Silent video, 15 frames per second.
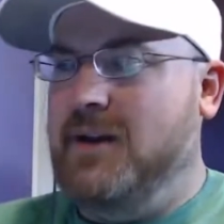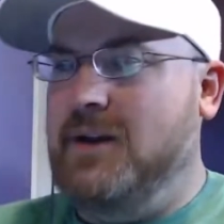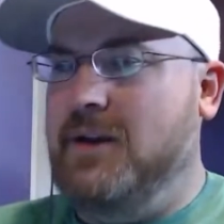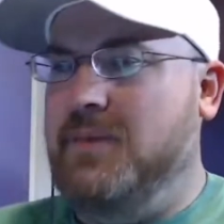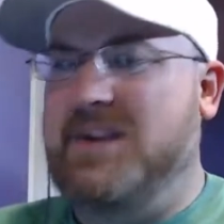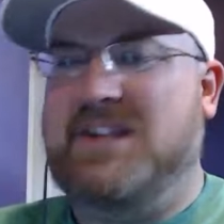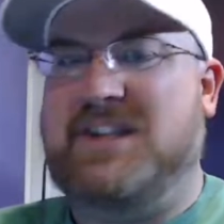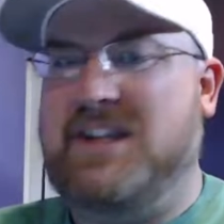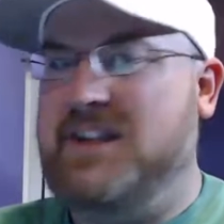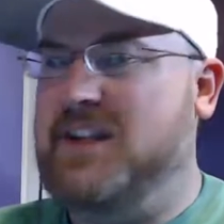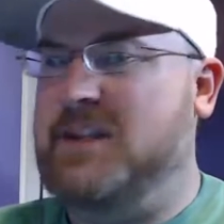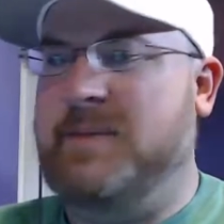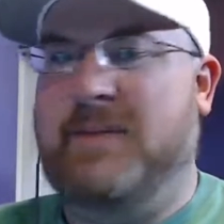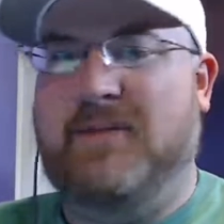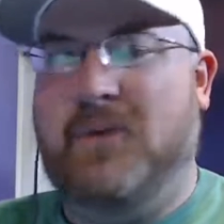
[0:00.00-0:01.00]
We'd seen
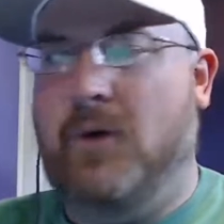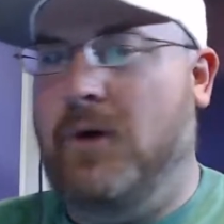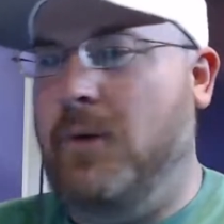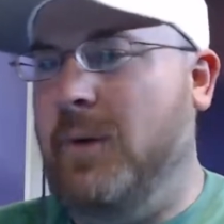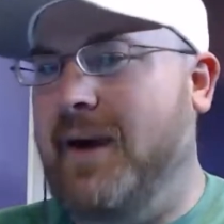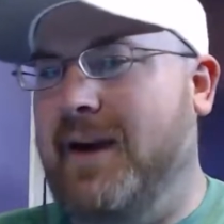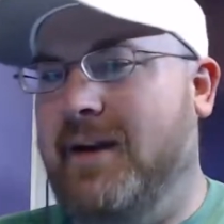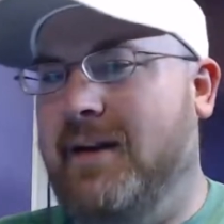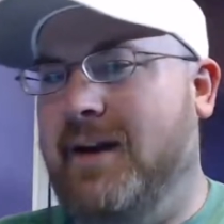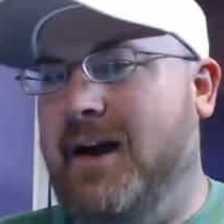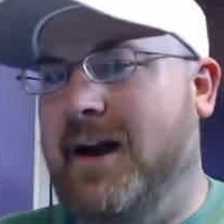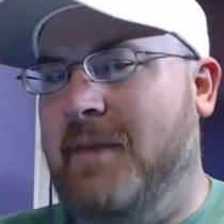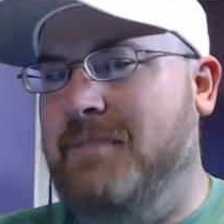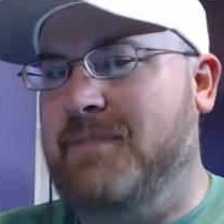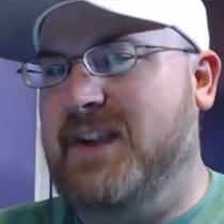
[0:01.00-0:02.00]
this before where
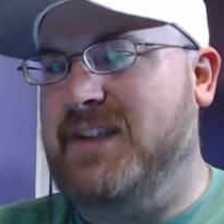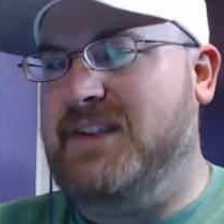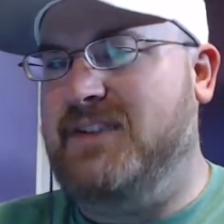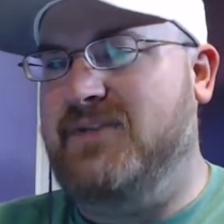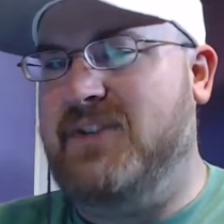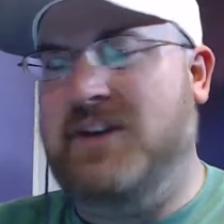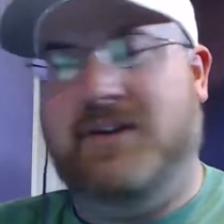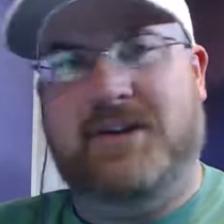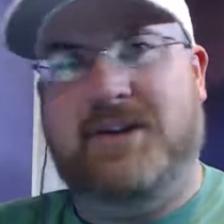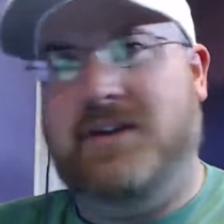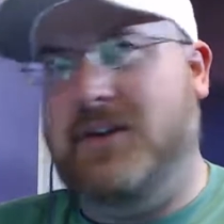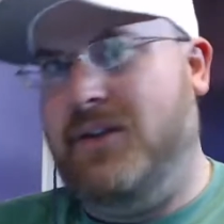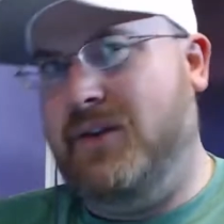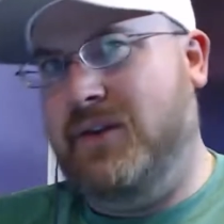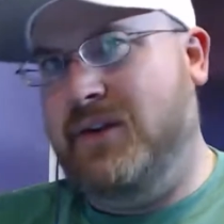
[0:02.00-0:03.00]
Means had fielded
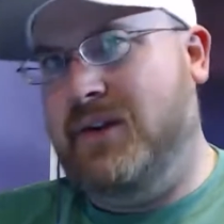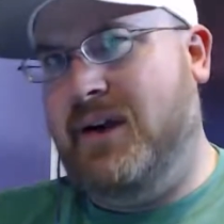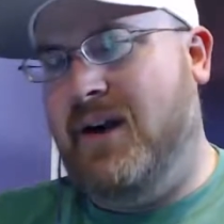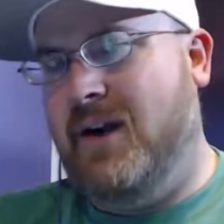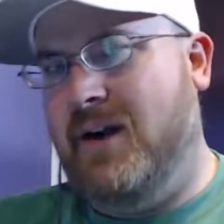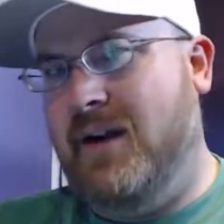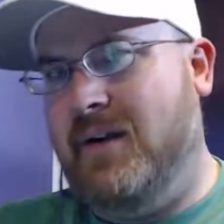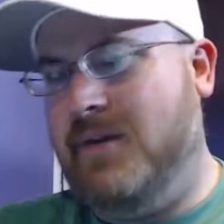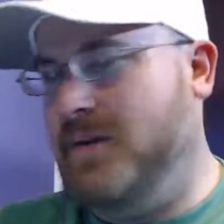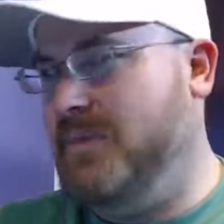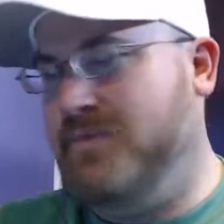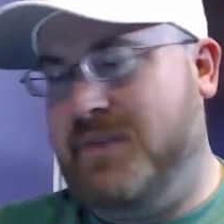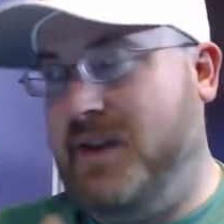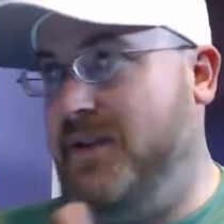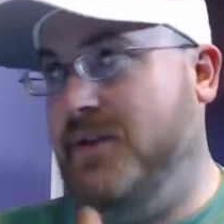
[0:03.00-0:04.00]
a third car,
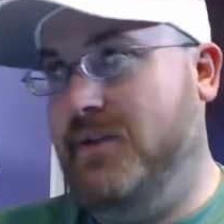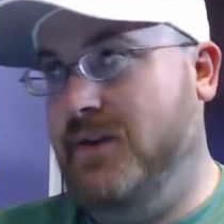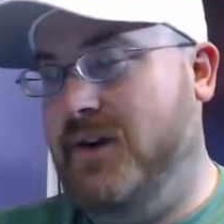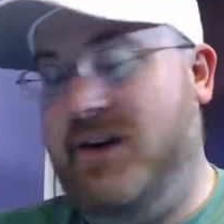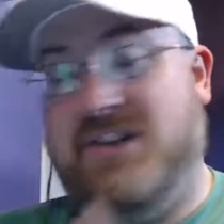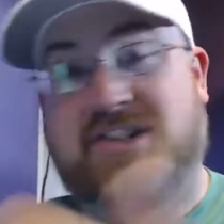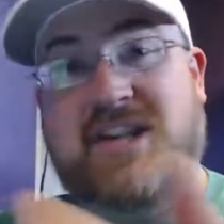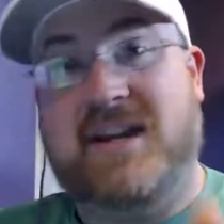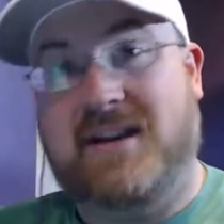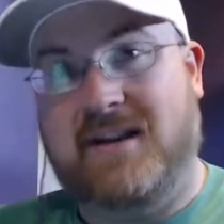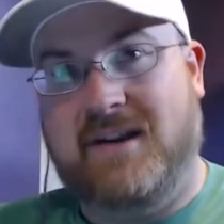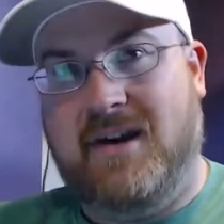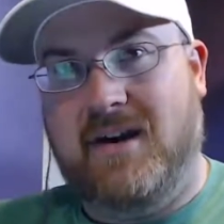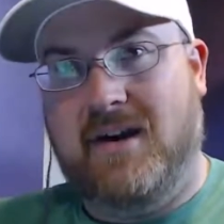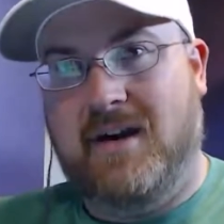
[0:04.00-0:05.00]
or not a third car, a
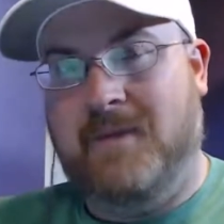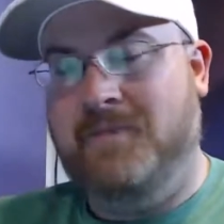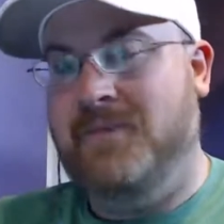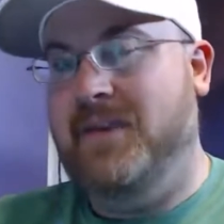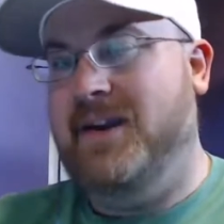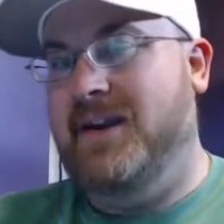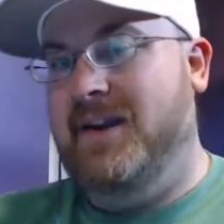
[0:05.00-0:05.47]
second car,